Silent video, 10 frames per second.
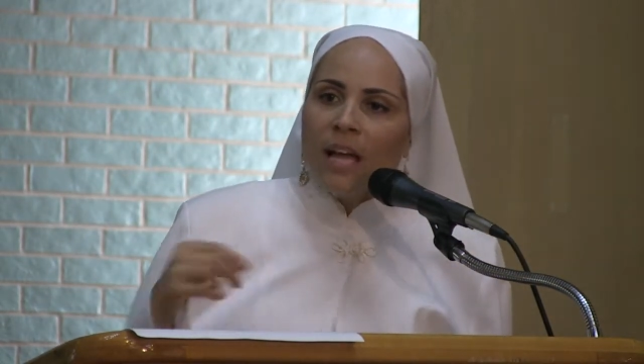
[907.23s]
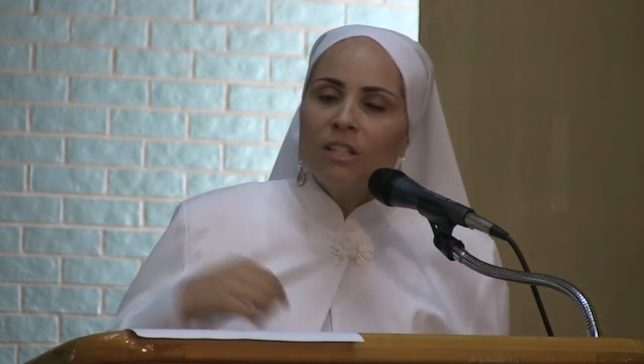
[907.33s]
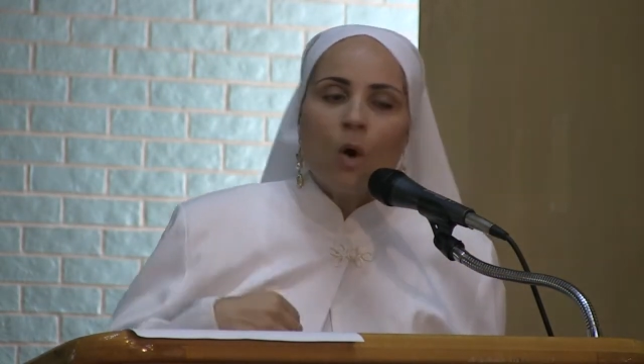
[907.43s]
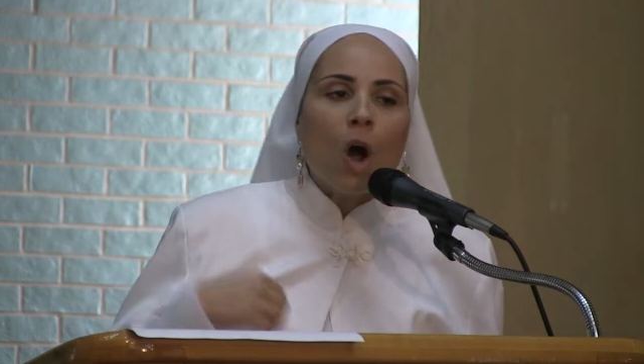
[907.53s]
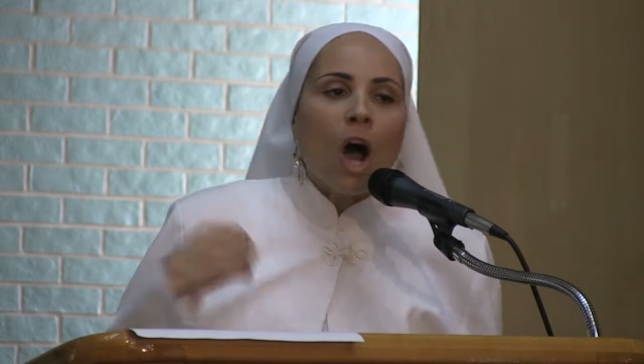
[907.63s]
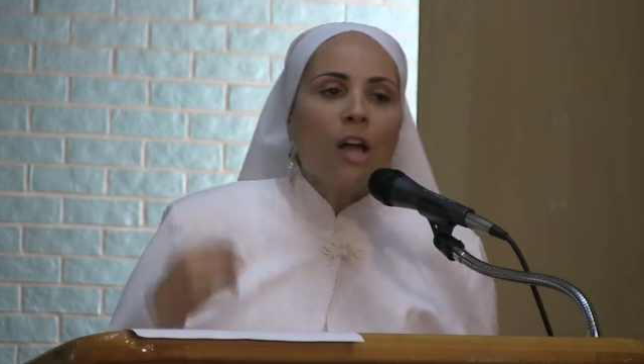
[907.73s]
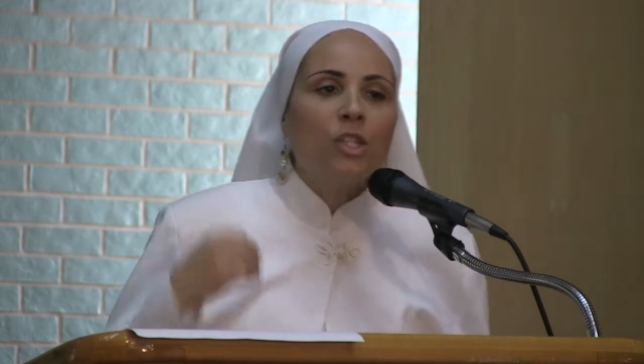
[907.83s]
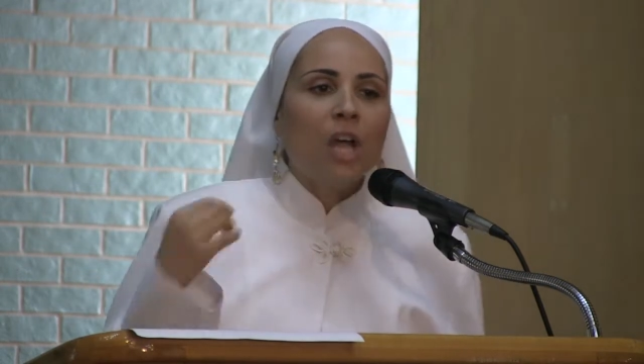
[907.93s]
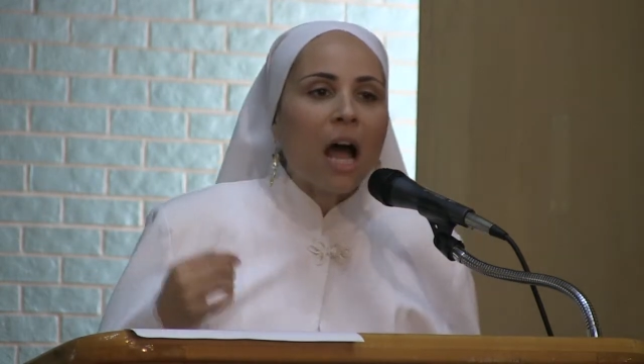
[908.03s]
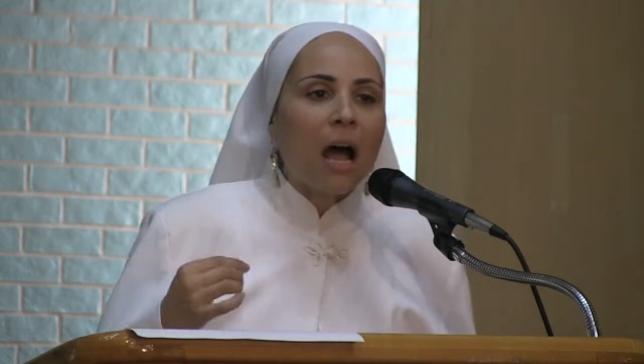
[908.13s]
And so our
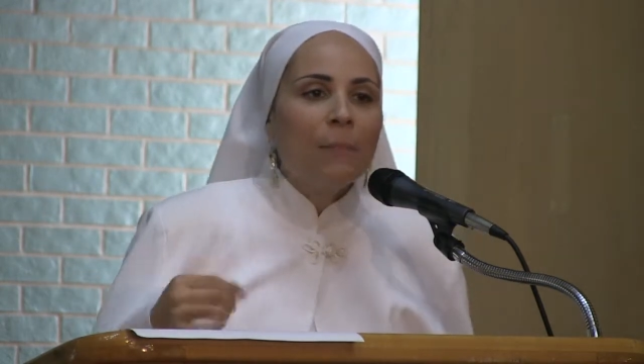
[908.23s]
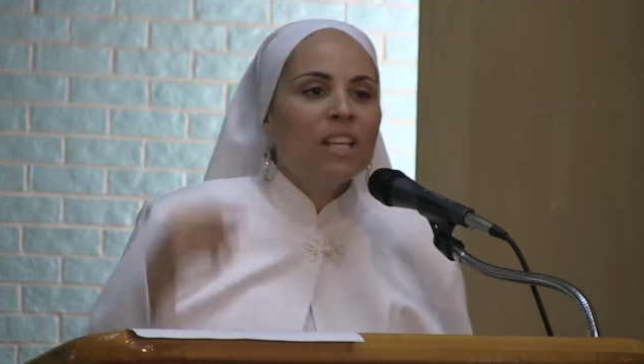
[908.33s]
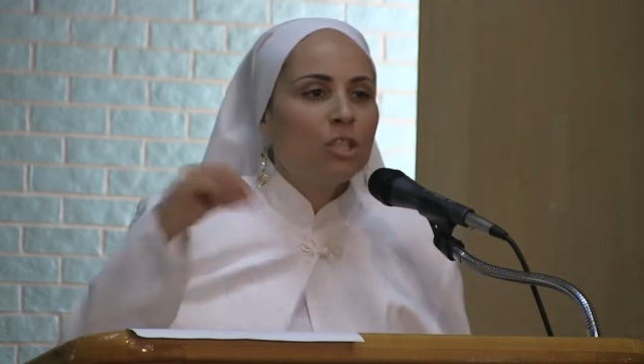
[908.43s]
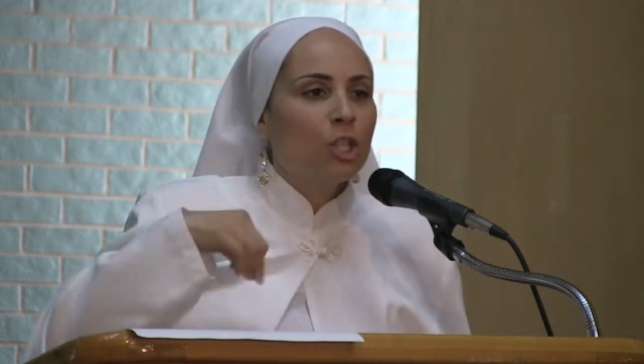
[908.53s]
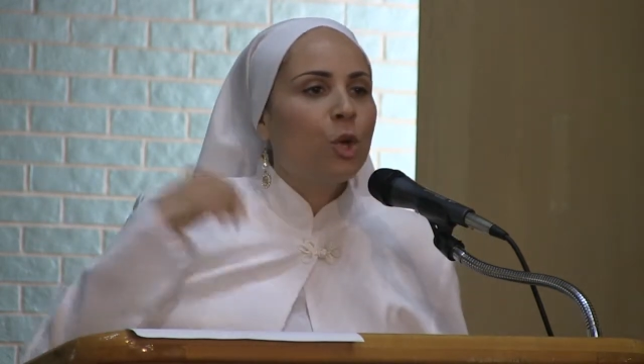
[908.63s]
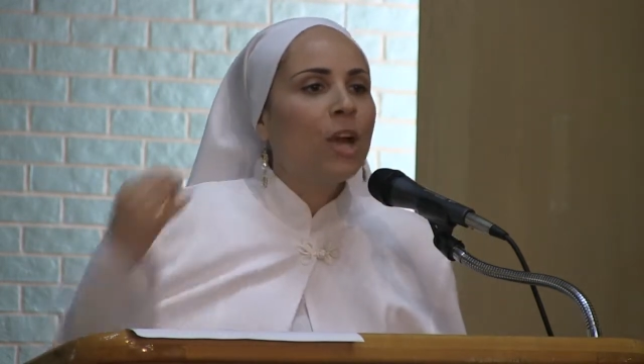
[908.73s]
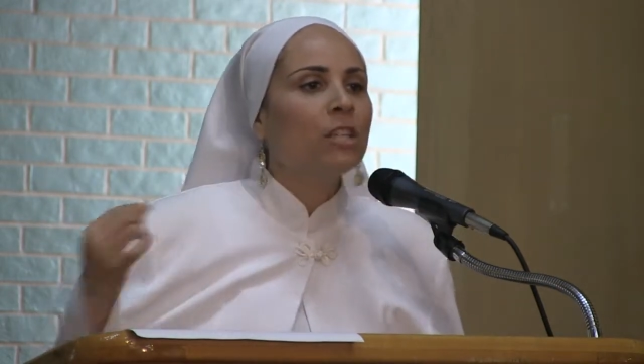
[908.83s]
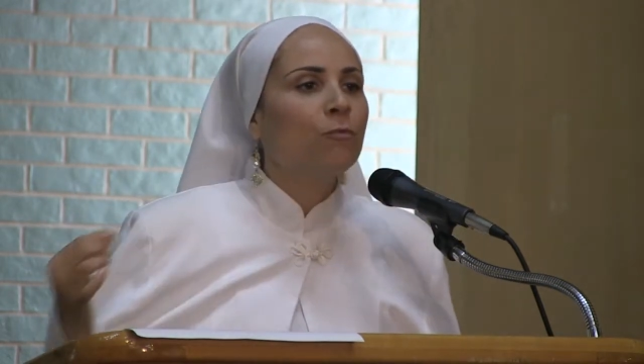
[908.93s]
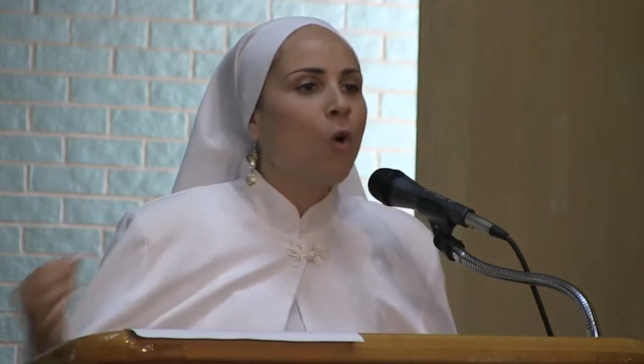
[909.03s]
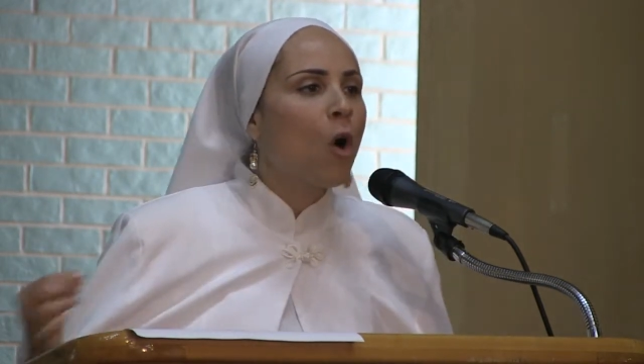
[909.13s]
job is to
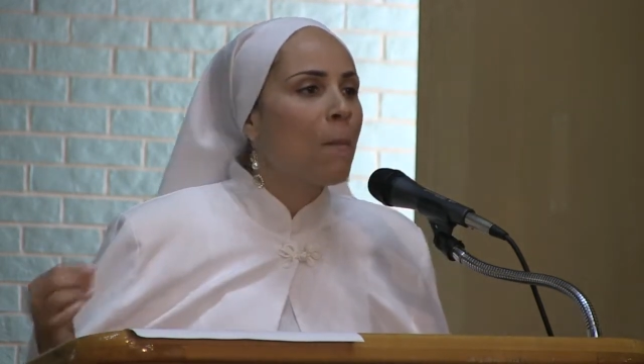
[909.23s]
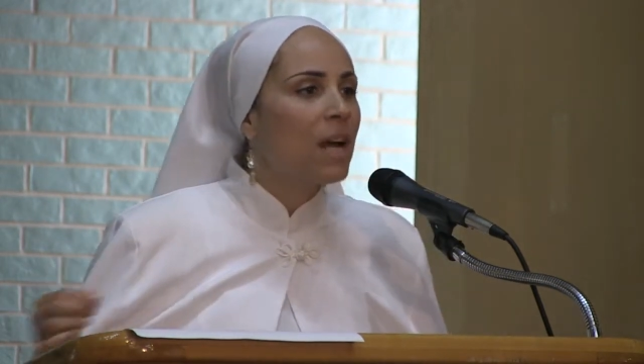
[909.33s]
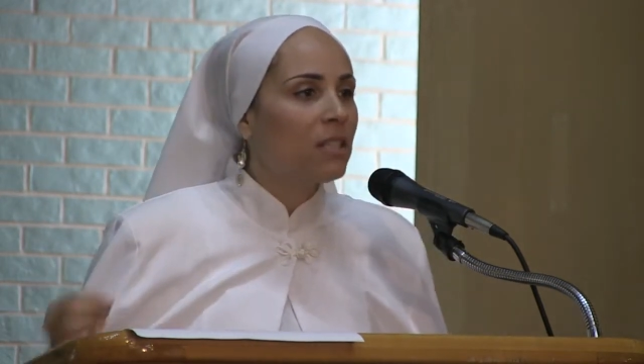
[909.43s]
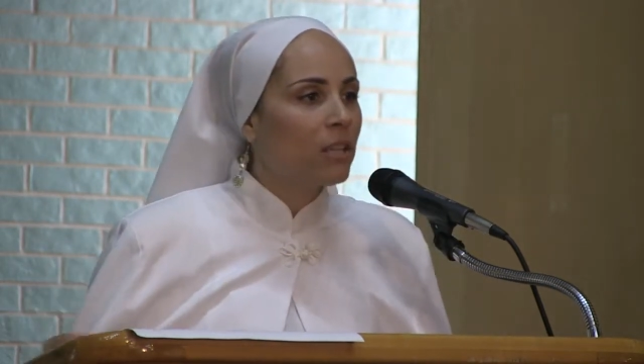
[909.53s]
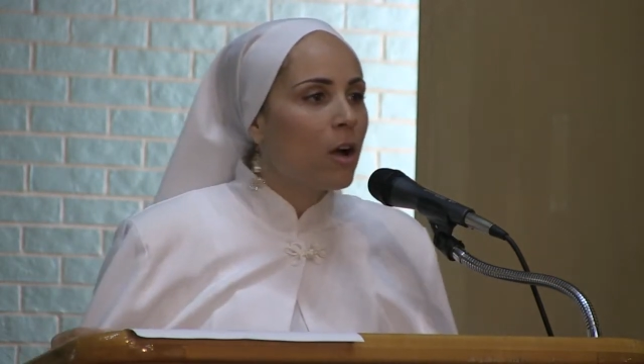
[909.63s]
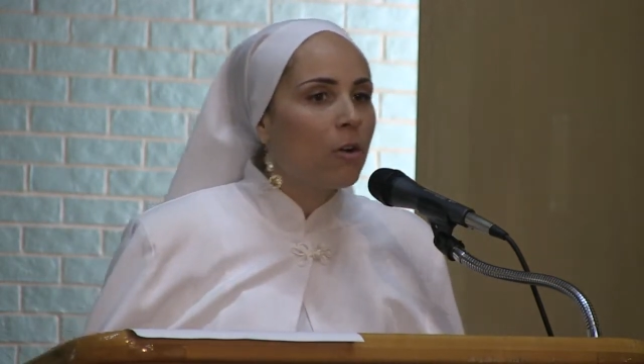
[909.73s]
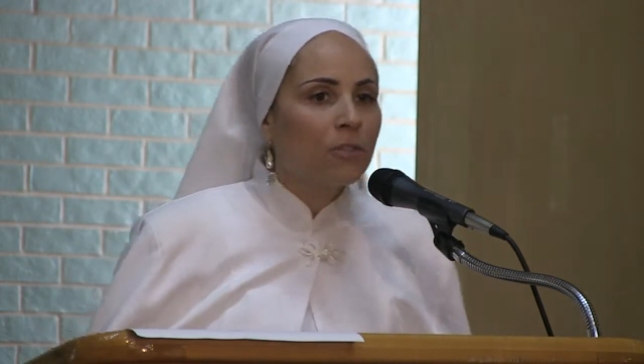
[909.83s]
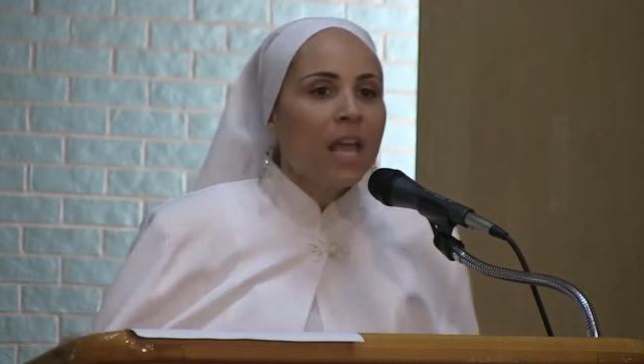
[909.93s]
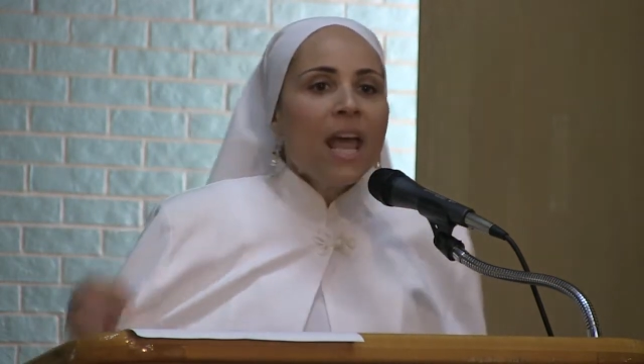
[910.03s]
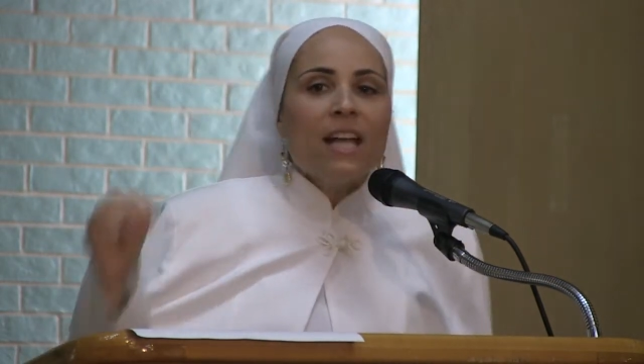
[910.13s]
transform
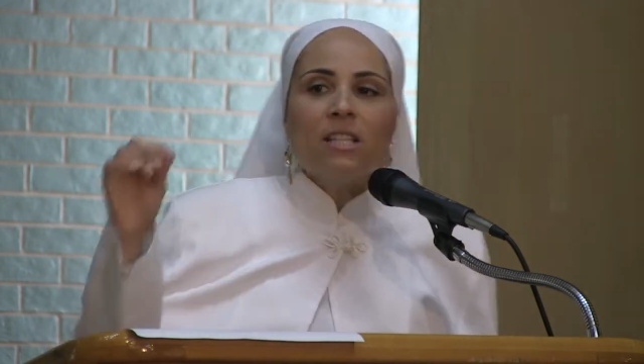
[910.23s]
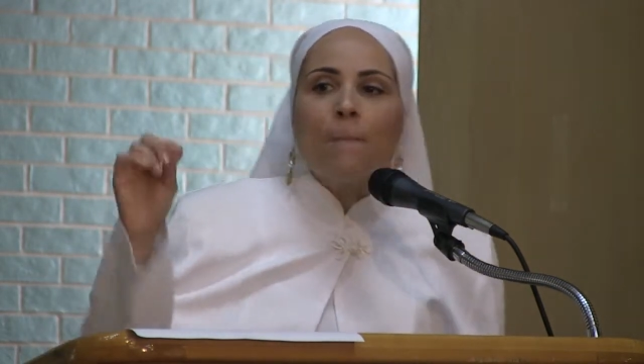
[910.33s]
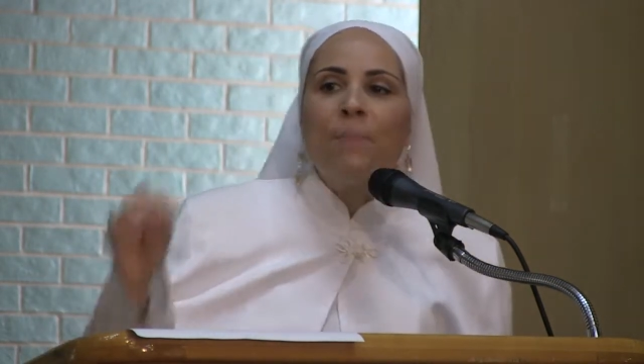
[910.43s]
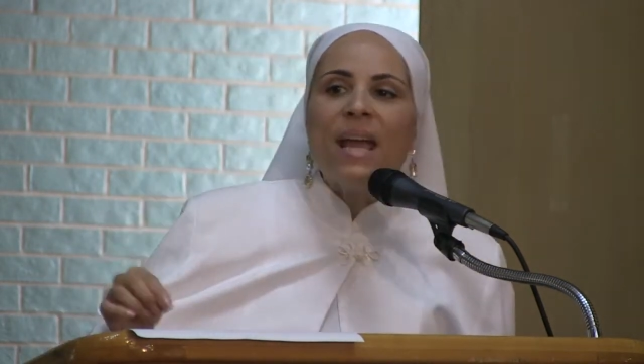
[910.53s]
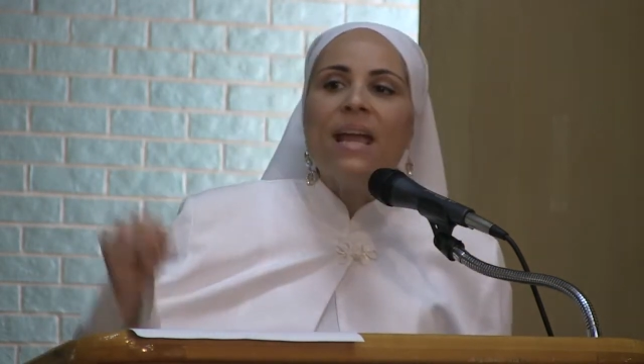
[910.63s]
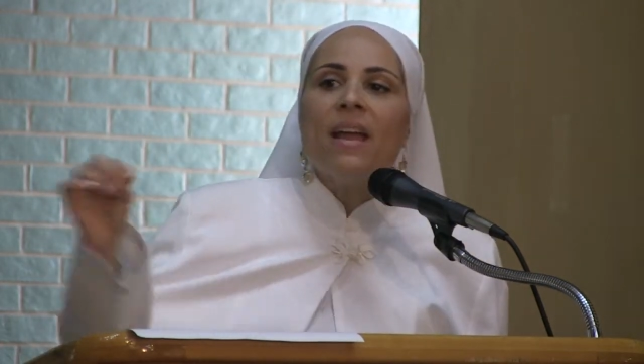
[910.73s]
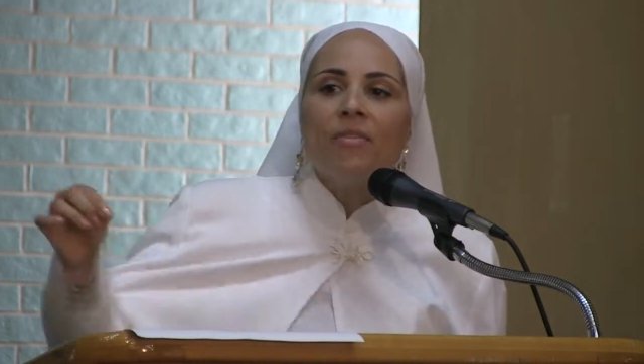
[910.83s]
ourselves and to be